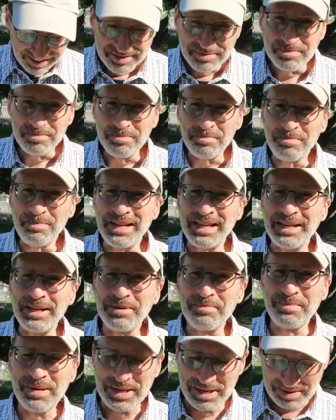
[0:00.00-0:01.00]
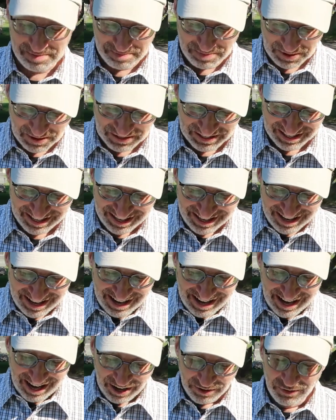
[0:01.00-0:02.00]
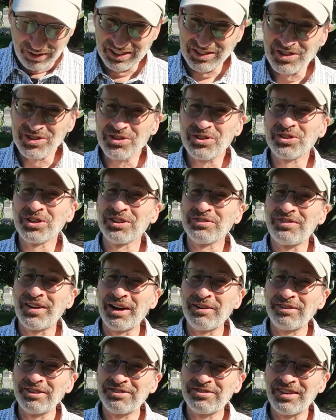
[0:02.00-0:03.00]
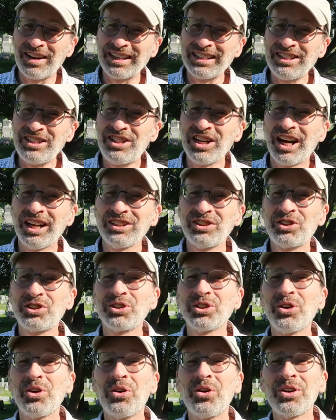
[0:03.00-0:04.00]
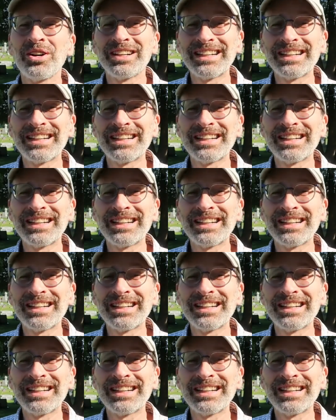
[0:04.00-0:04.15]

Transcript: meeting minute book, I wasn't sure if I would find Dutch or